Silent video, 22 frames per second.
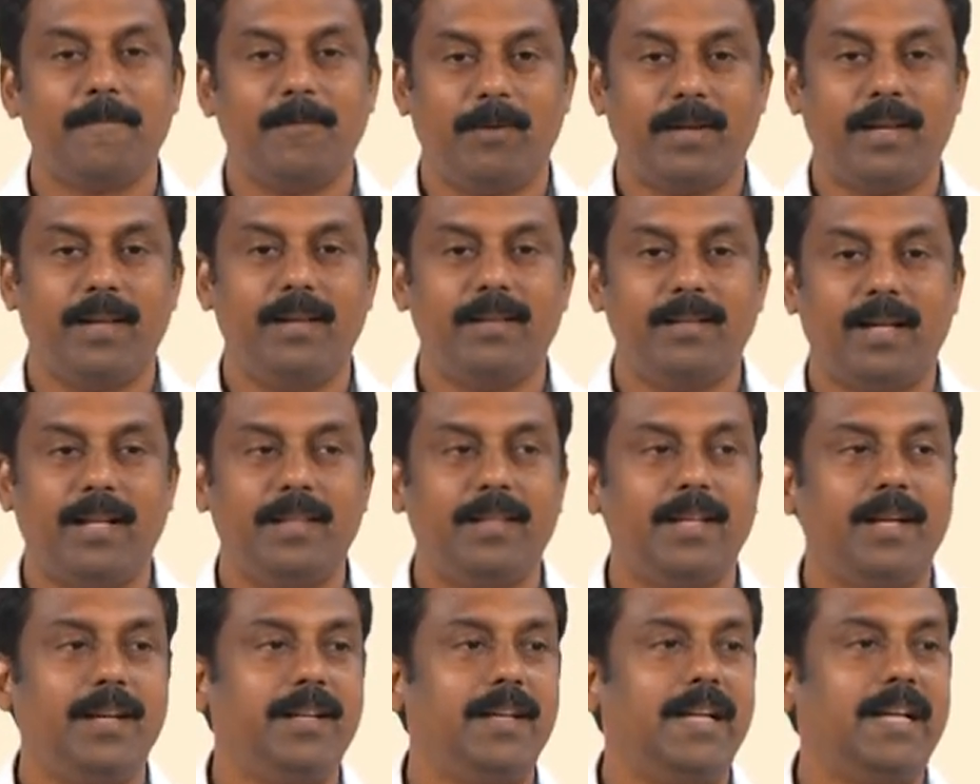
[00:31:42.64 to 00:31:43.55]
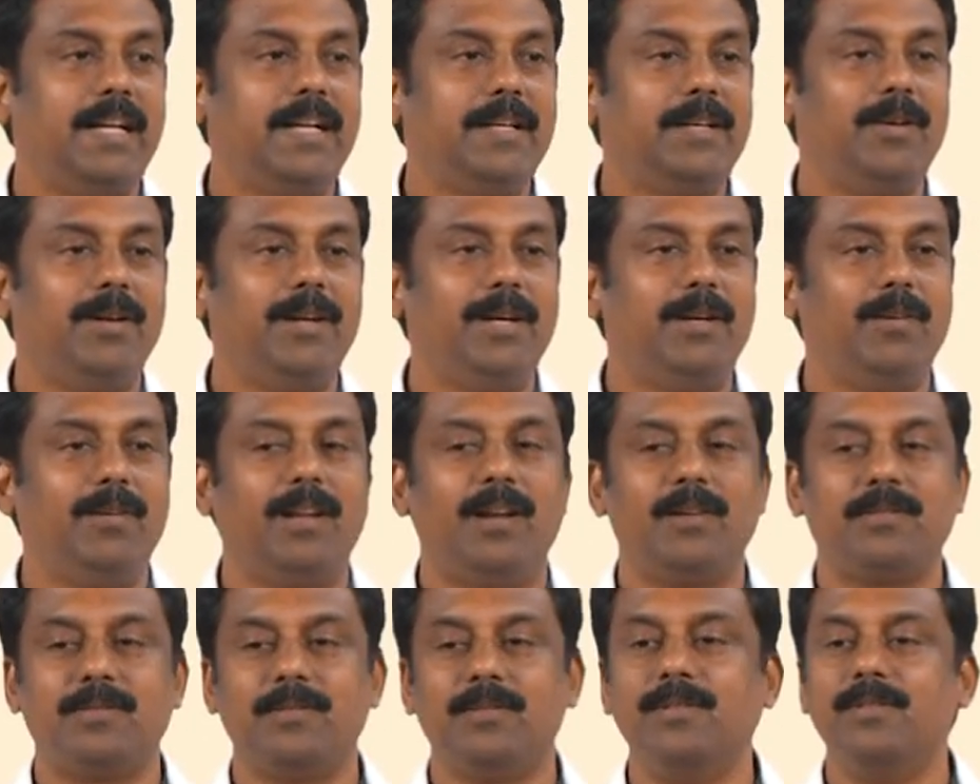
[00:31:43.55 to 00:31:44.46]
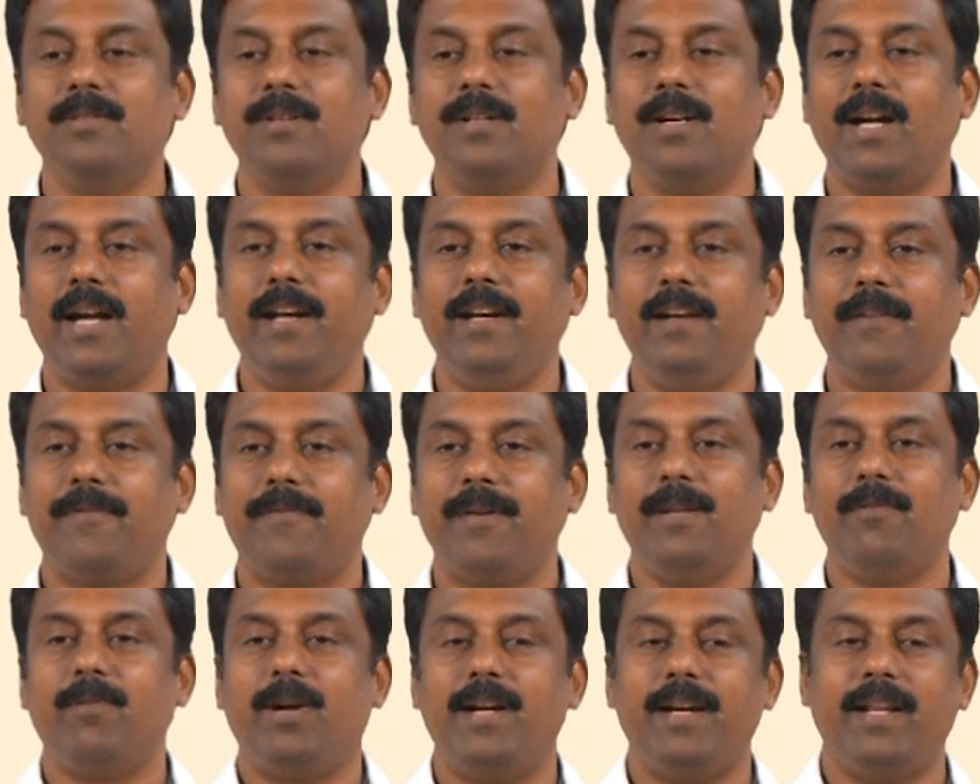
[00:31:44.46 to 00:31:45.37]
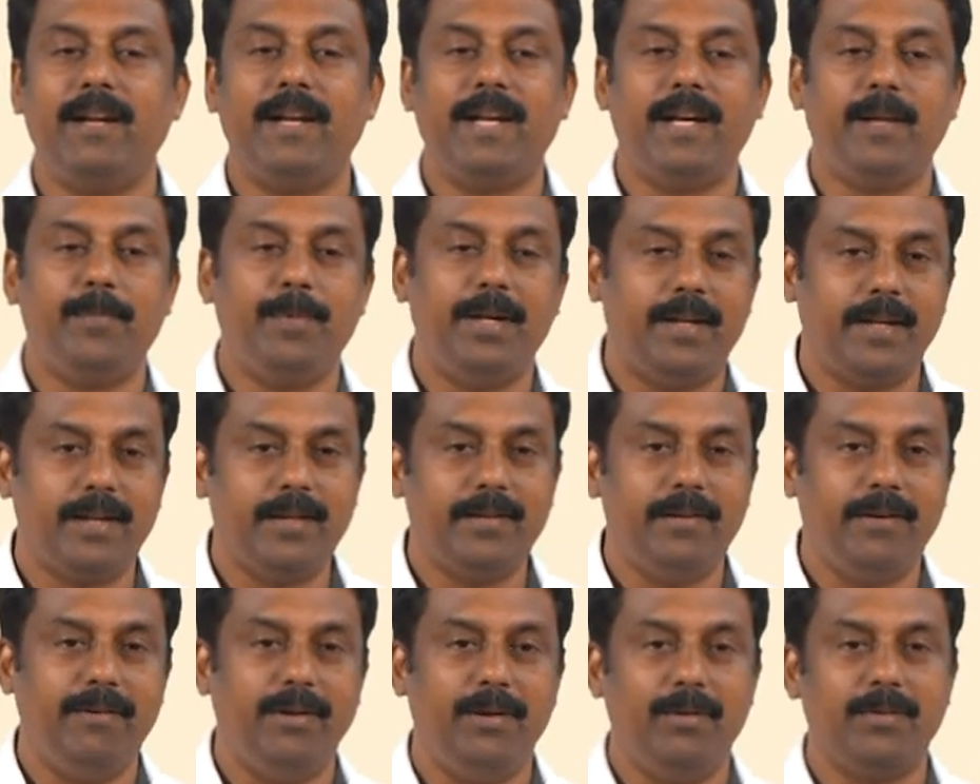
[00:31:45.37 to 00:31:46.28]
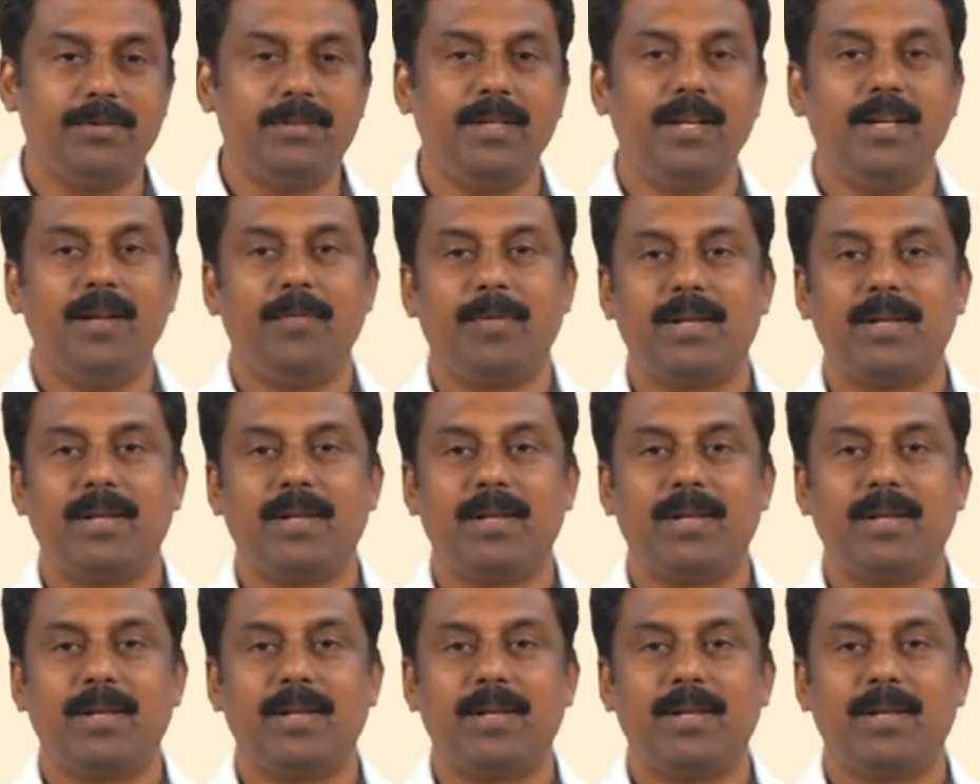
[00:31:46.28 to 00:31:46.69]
okay and then uh, you know it will also identify what diameter you will use